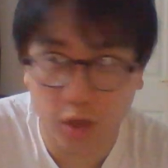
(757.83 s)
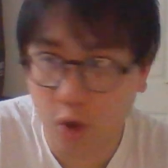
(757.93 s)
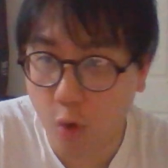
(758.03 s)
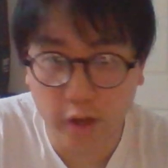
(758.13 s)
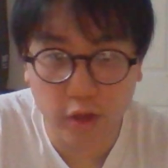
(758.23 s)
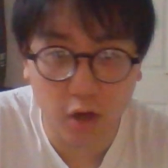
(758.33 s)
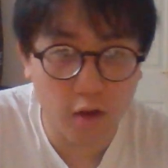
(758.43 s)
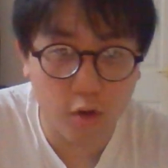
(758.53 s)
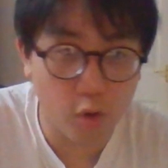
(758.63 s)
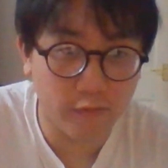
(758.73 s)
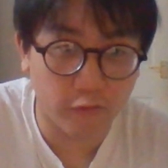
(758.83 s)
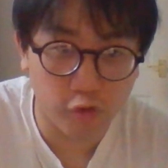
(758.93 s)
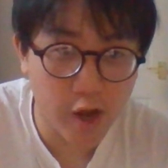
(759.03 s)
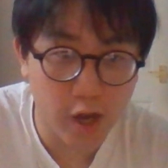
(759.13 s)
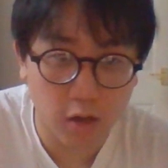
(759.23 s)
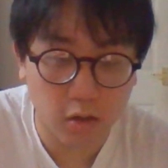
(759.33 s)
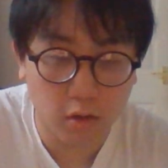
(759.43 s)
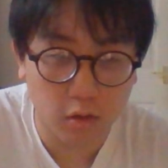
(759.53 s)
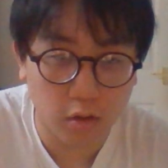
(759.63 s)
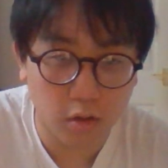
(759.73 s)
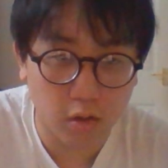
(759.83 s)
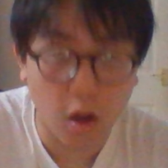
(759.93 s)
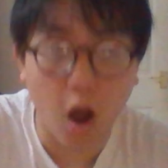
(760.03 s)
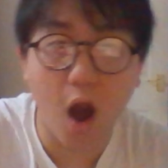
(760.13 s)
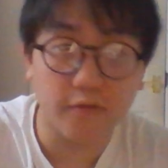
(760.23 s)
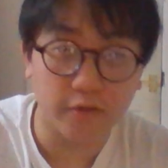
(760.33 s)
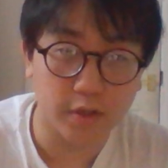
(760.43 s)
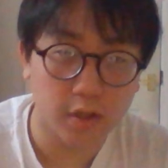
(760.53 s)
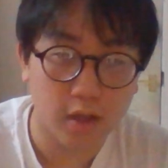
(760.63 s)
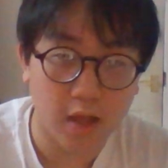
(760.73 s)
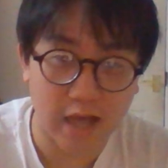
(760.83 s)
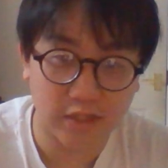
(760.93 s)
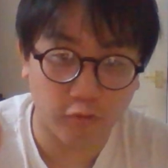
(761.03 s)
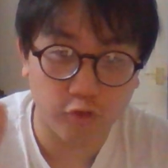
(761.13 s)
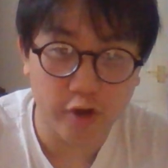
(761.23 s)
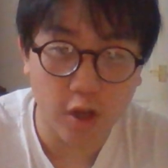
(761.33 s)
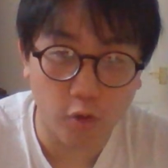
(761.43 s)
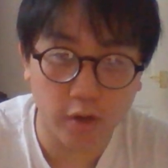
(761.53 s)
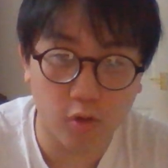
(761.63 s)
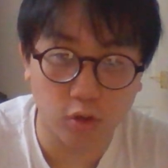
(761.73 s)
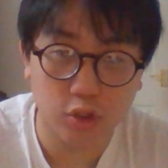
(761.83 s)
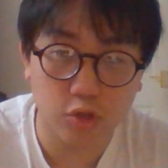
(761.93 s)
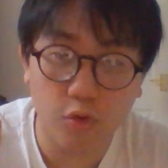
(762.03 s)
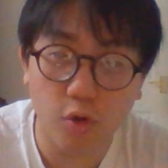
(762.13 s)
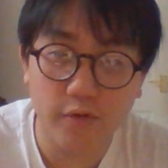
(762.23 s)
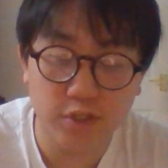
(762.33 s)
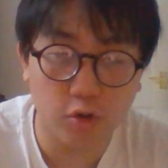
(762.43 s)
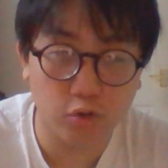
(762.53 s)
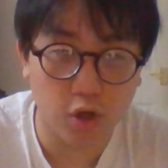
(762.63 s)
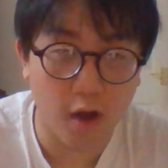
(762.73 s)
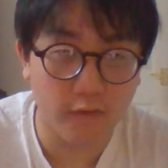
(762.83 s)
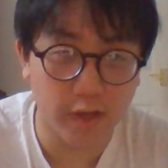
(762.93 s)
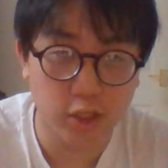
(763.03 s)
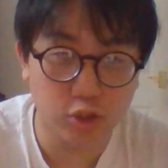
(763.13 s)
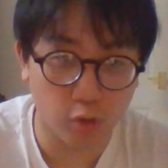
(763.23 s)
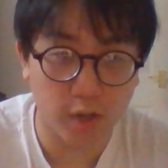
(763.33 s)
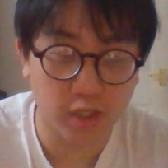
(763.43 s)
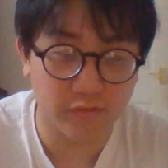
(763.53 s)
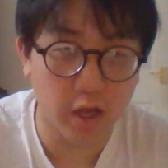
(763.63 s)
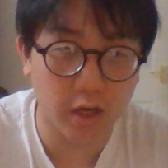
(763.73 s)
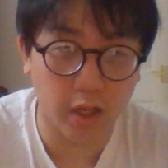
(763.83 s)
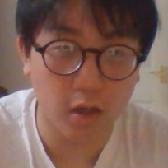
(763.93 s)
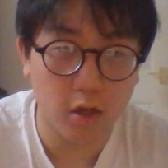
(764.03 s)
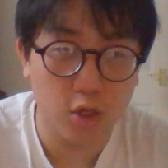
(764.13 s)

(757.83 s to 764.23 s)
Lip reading: Coding, you learn coding for free. Harvard has a free coding course. The only reason you go to Harvard is not because of learning.